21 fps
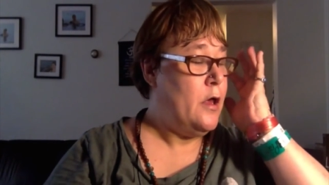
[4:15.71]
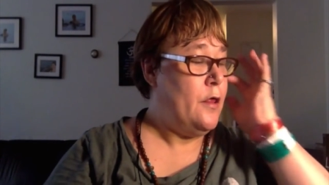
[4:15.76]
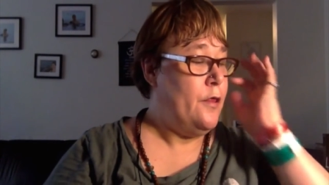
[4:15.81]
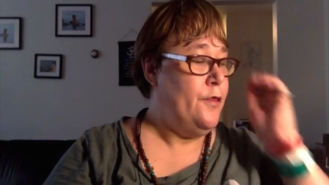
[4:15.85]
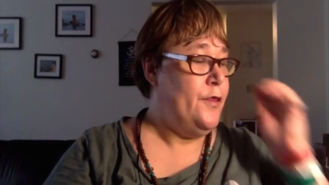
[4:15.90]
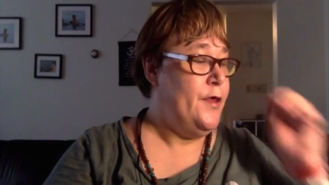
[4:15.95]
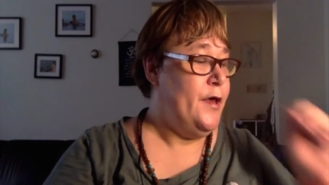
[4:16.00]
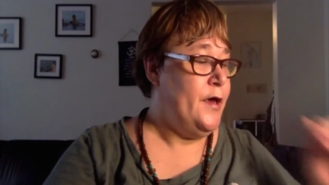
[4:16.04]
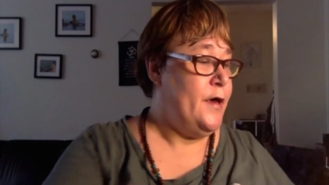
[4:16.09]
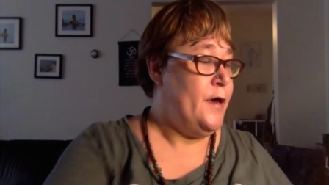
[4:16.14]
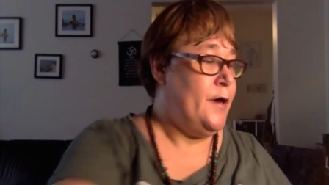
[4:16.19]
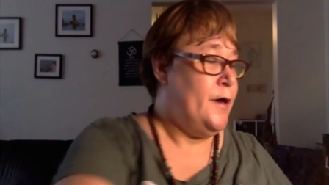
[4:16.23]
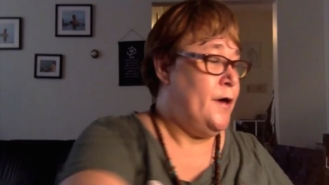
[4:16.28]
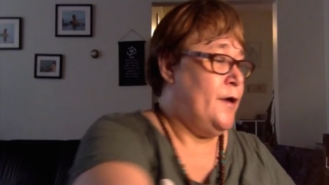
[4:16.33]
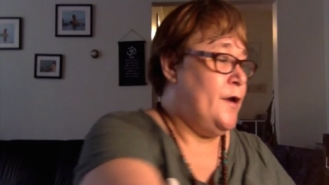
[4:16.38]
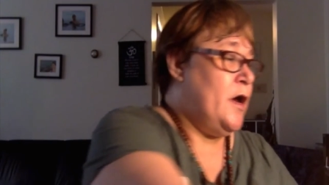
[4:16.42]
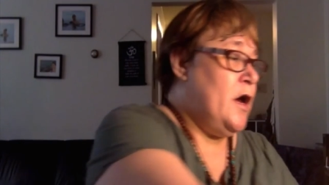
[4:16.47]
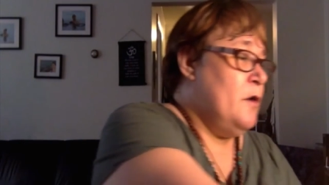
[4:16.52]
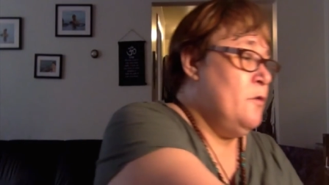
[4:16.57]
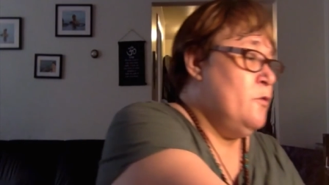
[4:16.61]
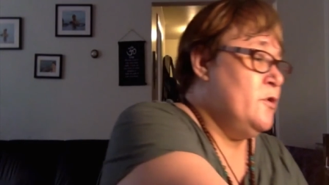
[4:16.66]
Then
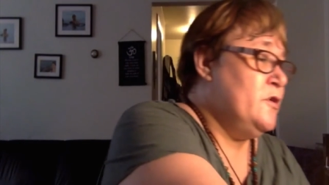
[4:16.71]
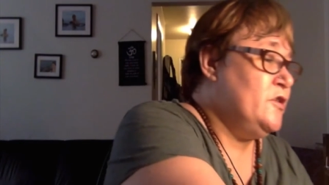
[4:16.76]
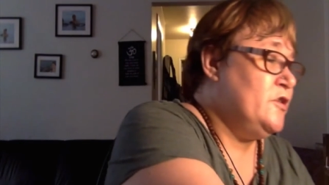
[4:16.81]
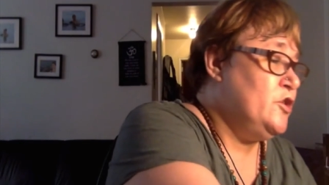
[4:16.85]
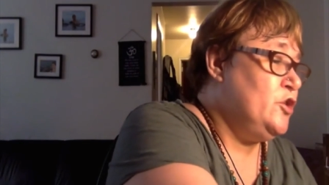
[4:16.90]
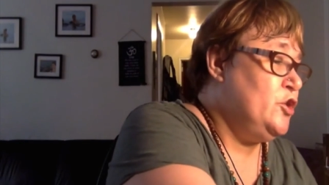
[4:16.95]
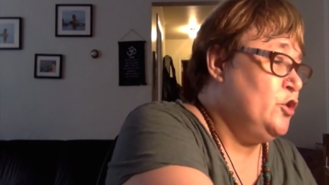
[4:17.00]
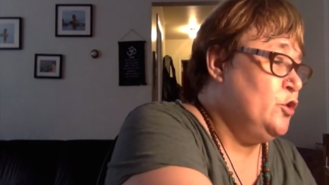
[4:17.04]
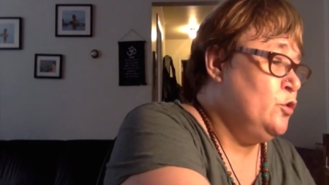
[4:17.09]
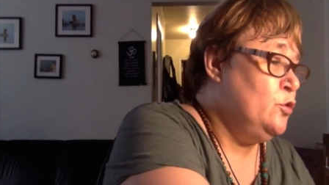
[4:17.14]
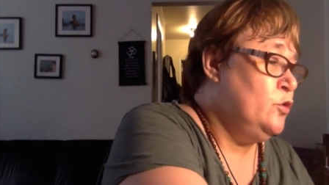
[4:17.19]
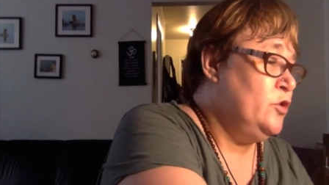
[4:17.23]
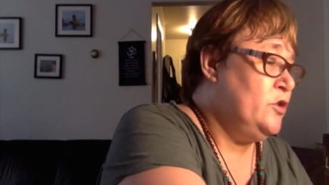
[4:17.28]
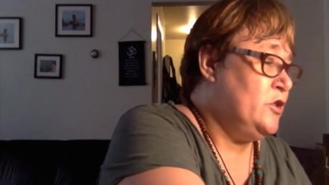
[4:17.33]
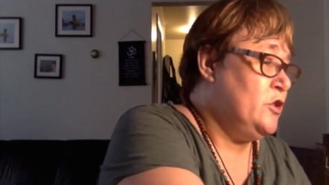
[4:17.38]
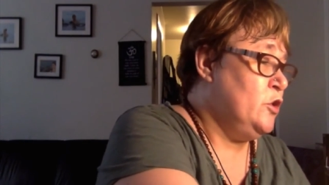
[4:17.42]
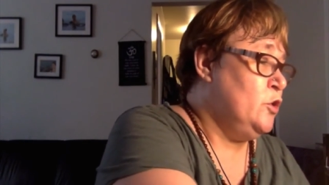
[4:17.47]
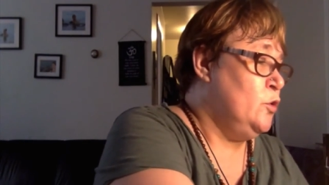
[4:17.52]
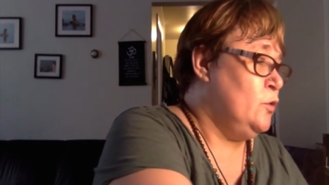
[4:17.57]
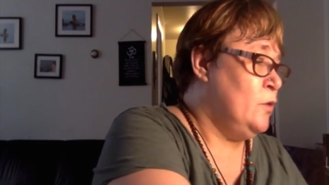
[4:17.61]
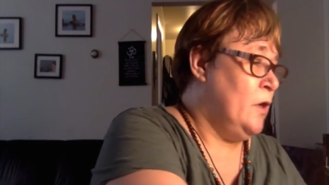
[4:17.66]
I was due
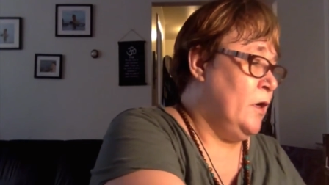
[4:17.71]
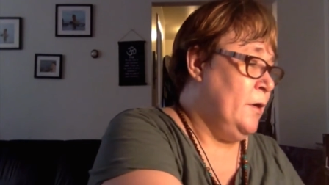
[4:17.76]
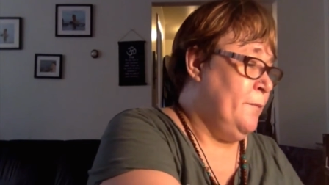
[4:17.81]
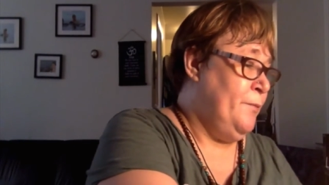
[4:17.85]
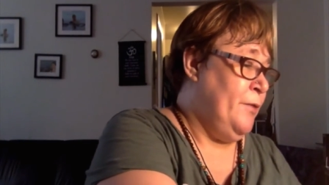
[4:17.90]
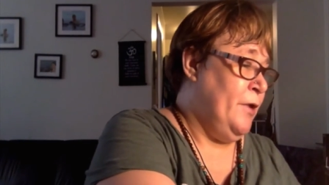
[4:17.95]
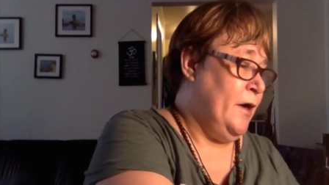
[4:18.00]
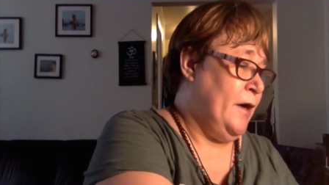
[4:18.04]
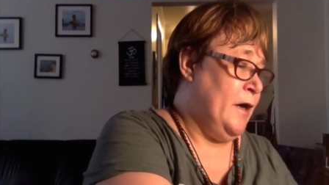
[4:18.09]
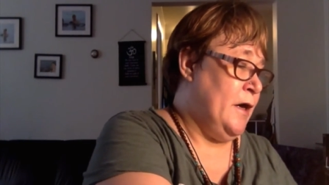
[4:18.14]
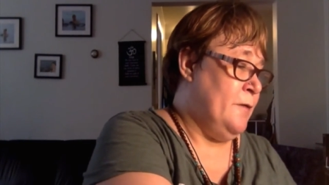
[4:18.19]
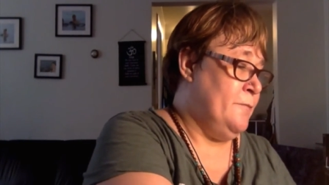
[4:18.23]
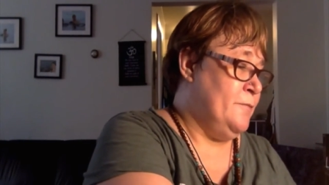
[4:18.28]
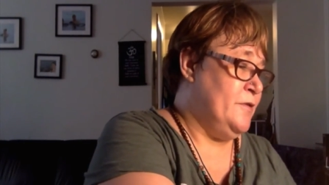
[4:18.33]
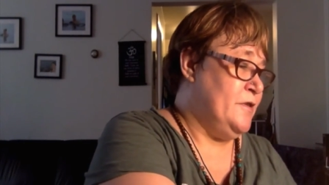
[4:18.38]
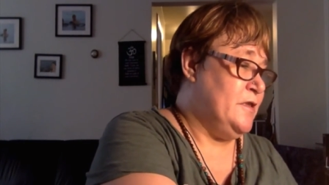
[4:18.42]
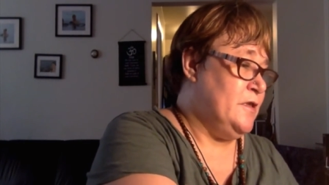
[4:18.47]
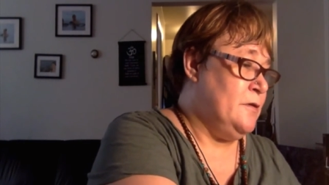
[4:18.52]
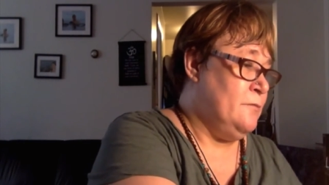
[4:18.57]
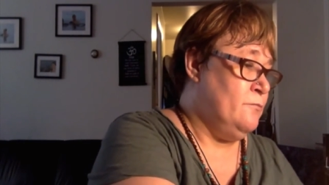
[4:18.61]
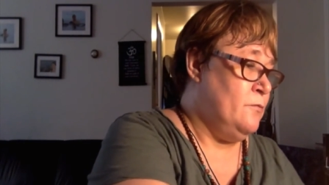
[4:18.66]
to uh, pick up
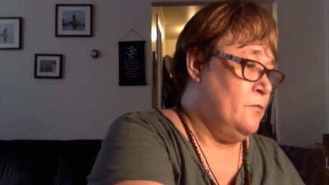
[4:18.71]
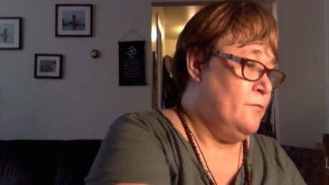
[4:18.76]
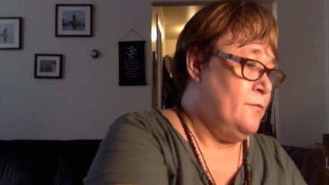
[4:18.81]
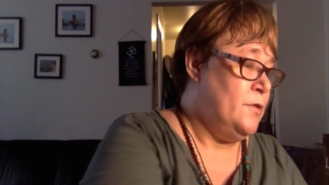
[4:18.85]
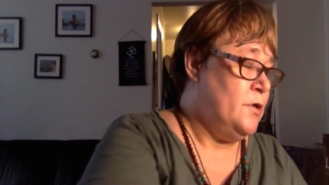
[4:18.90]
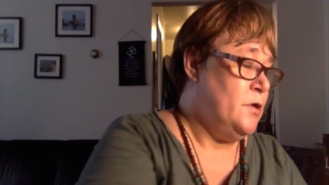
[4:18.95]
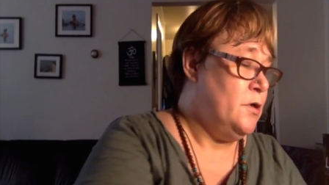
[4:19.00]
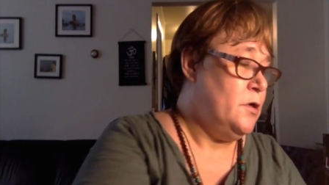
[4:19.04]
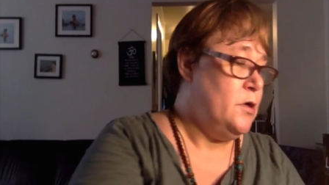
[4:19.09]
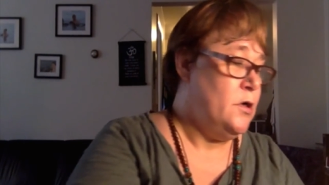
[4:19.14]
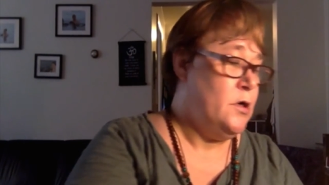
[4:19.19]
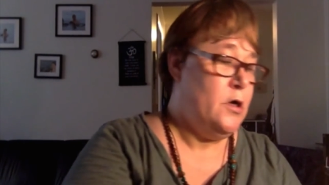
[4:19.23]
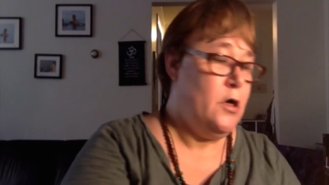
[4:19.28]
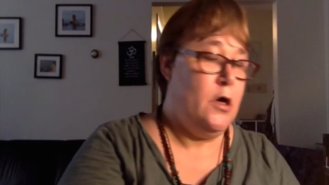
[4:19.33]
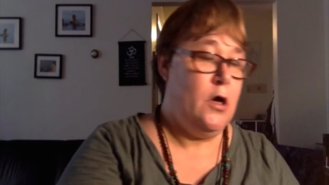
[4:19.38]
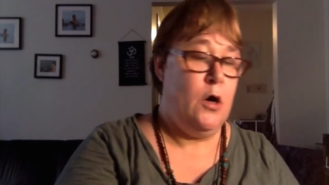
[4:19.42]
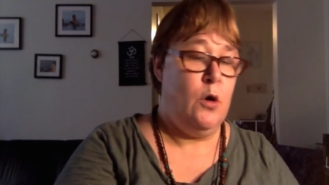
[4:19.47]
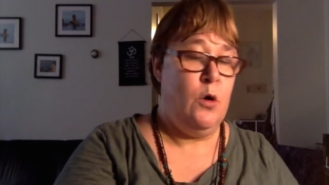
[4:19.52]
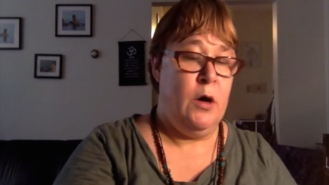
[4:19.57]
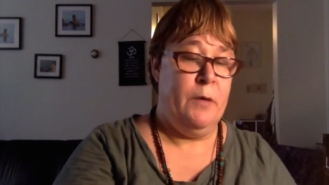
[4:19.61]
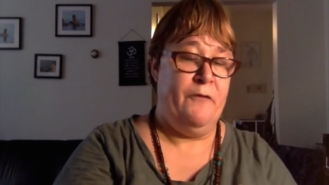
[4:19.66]
some,
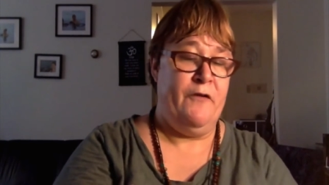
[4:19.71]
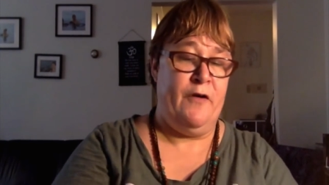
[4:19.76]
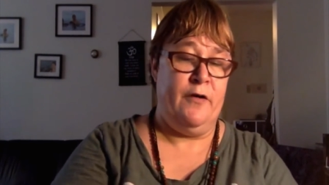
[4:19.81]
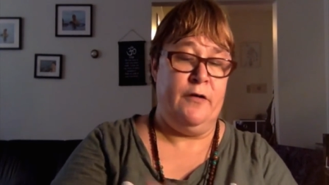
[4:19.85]
I,